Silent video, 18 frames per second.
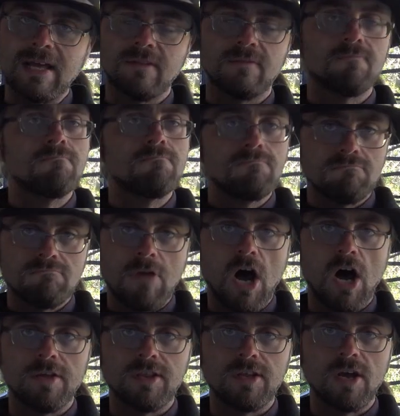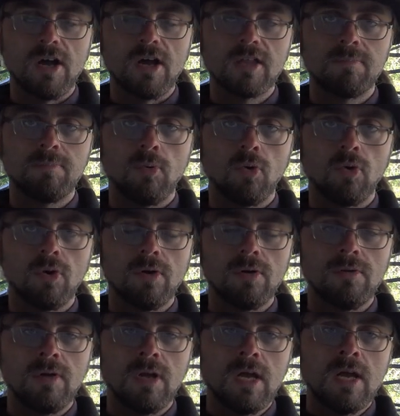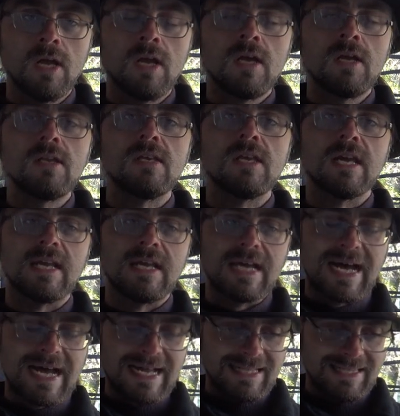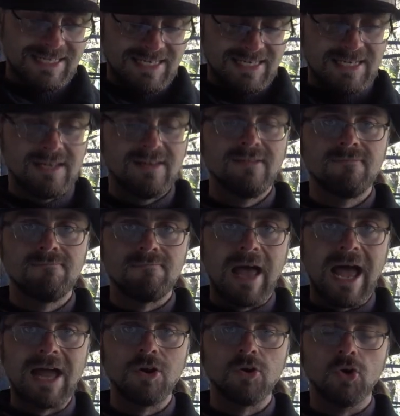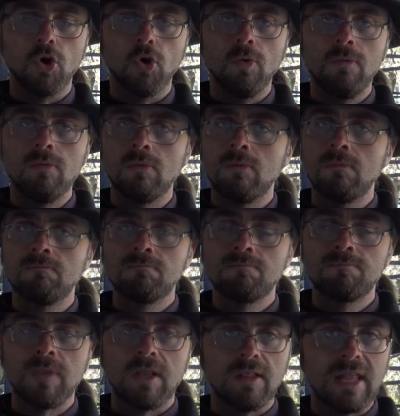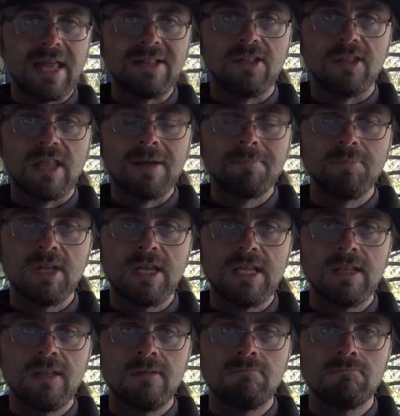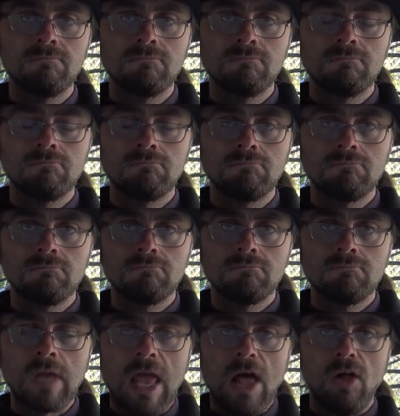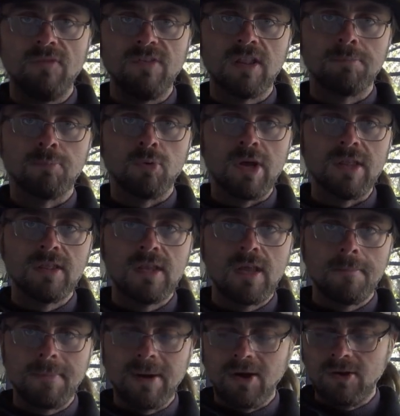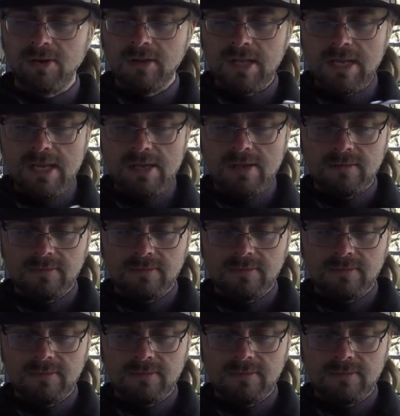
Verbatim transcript: got Ozzy Osbourne, you got, I don't know, Led Zeppelin, Elvis Presley apparently.